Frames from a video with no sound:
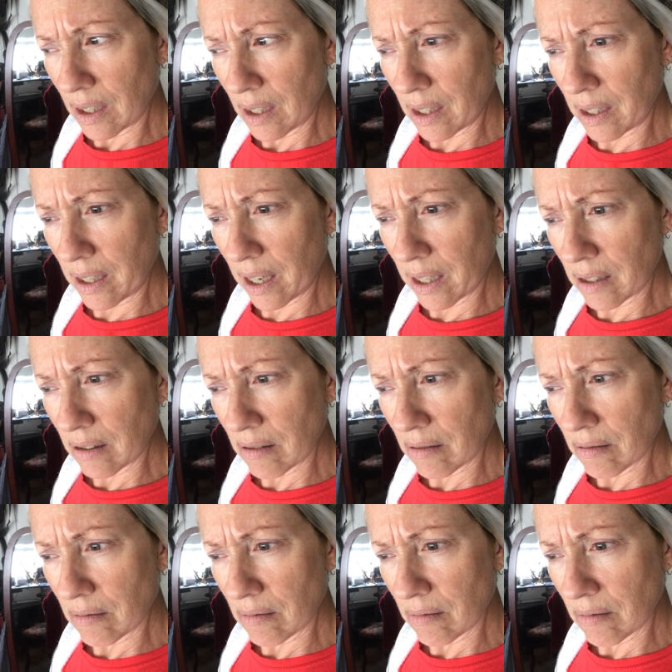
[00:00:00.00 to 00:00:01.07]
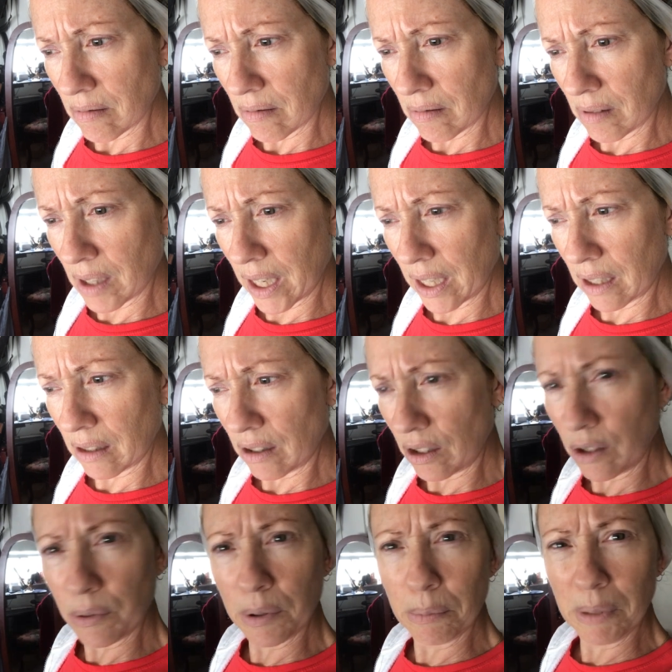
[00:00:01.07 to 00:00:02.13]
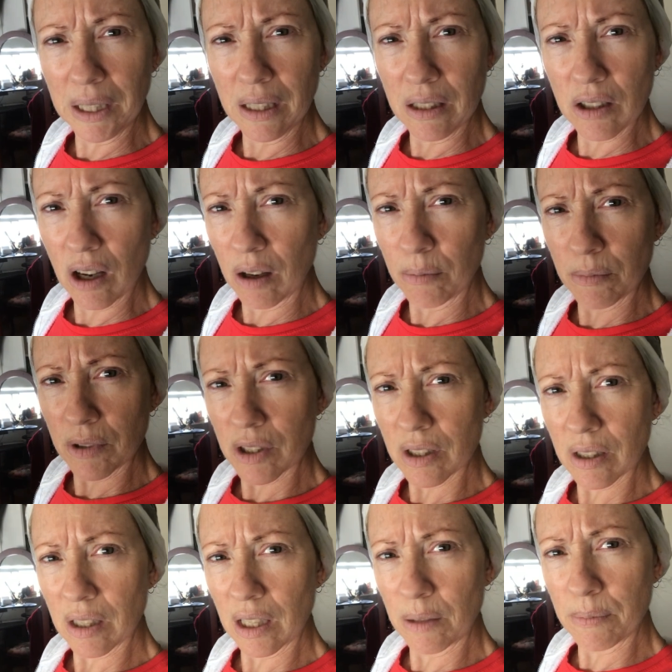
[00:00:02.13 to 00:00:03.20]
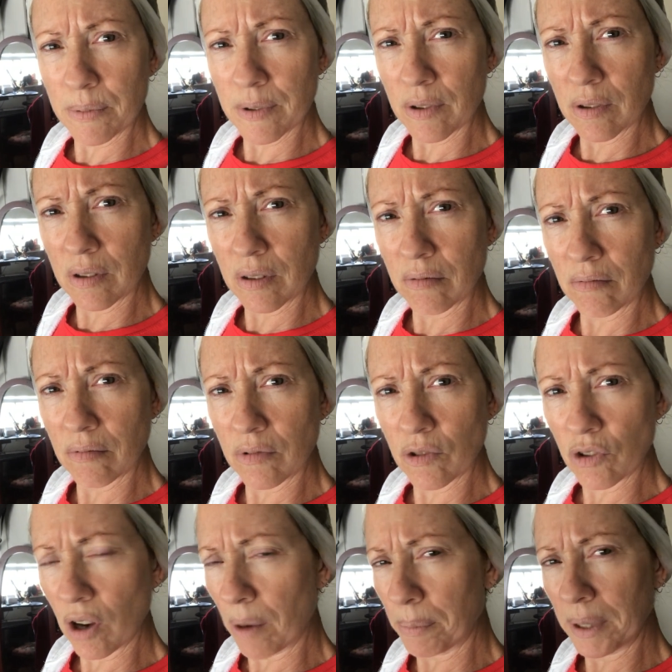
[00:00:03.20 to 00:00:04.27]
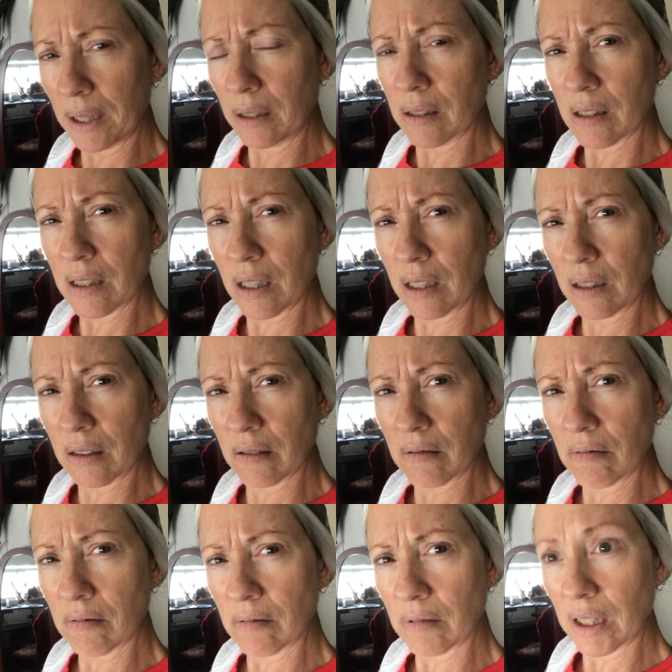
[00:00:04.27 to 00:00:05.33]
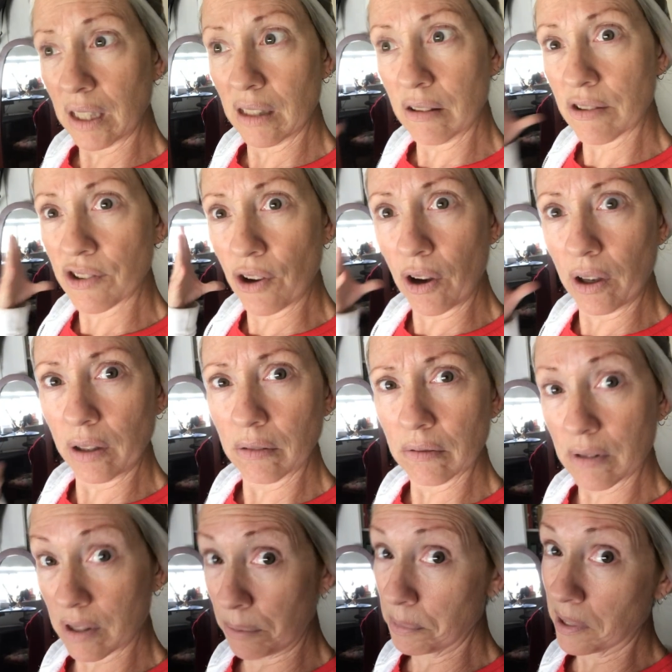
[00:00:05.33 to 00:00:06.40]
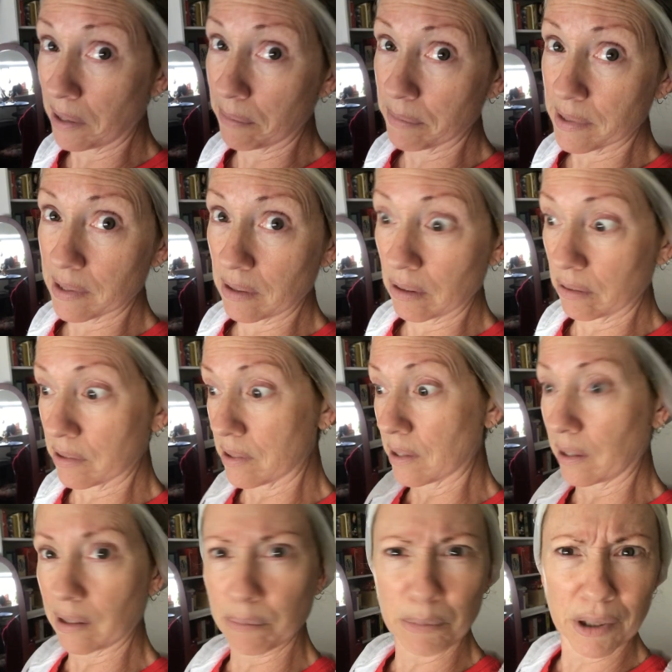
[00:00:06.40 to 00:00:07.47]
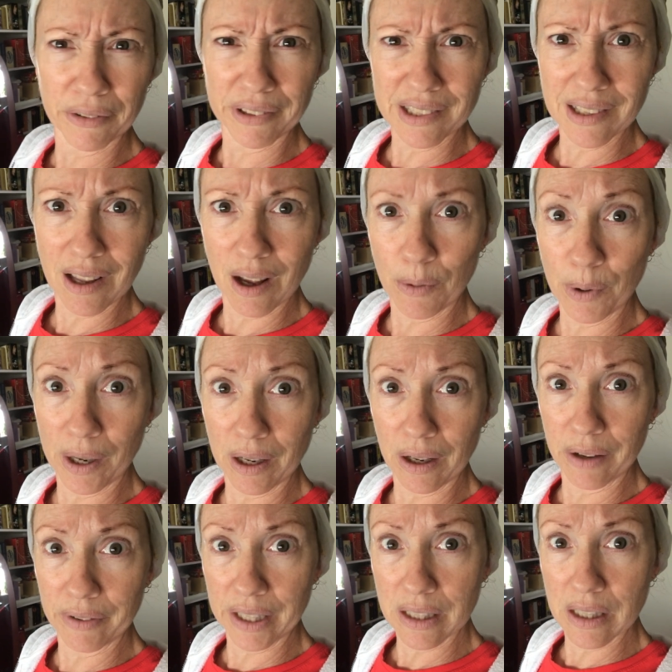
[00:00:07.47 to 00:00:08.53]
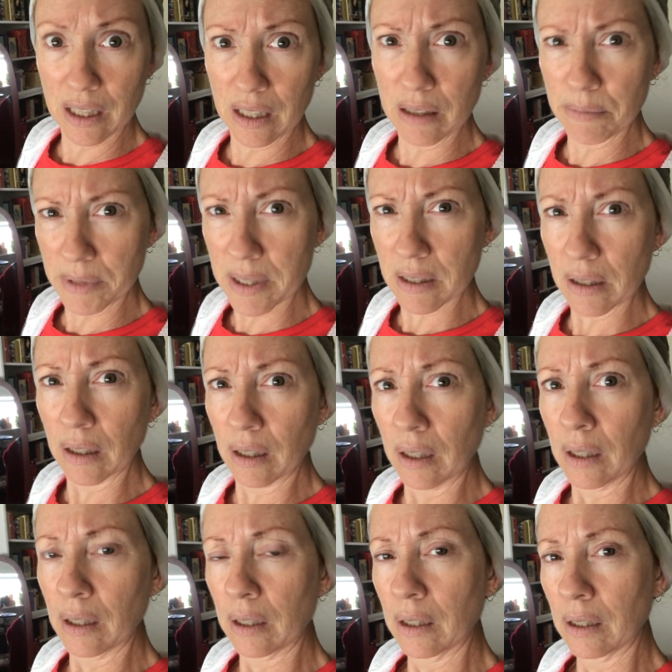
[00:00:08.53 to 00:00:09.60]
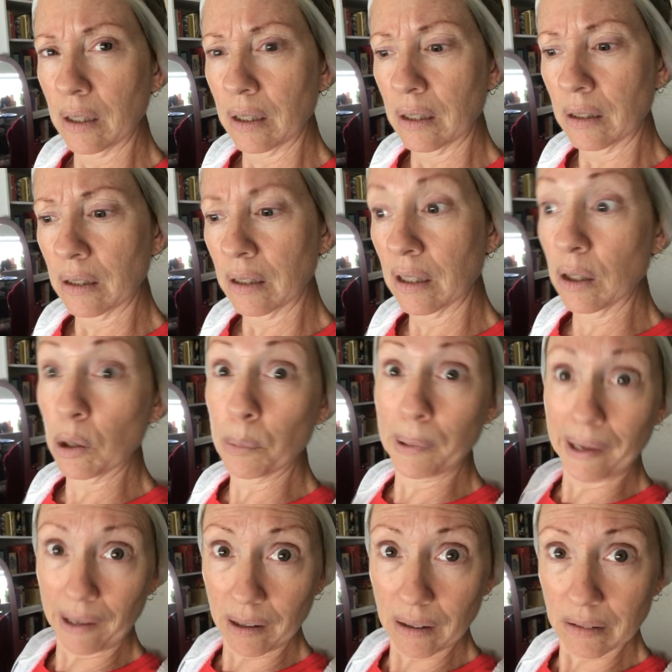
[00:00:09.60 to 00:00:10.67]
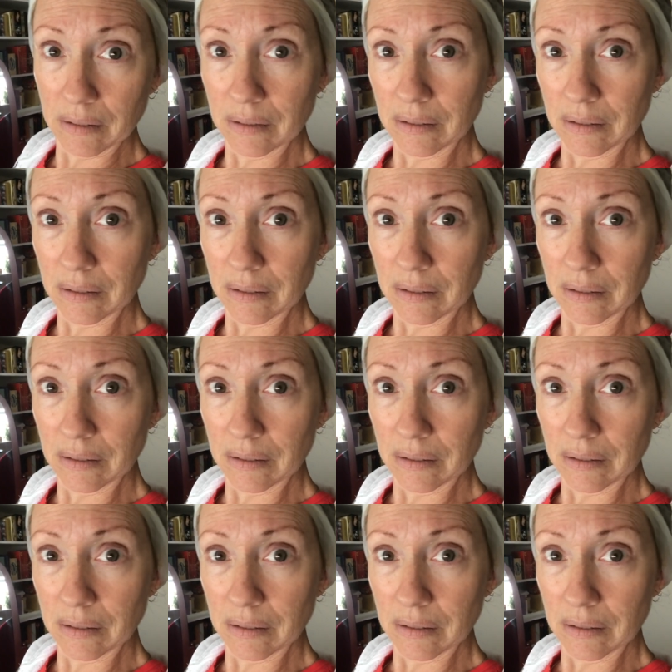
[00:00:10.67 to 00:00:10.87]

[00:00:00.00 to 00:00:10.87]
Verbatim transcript: And yet, like you and me, Dom just keeps dropping into sin he hears God. And sometimes, you know, it's like Murphy's Law one out of eight times, he'll obey.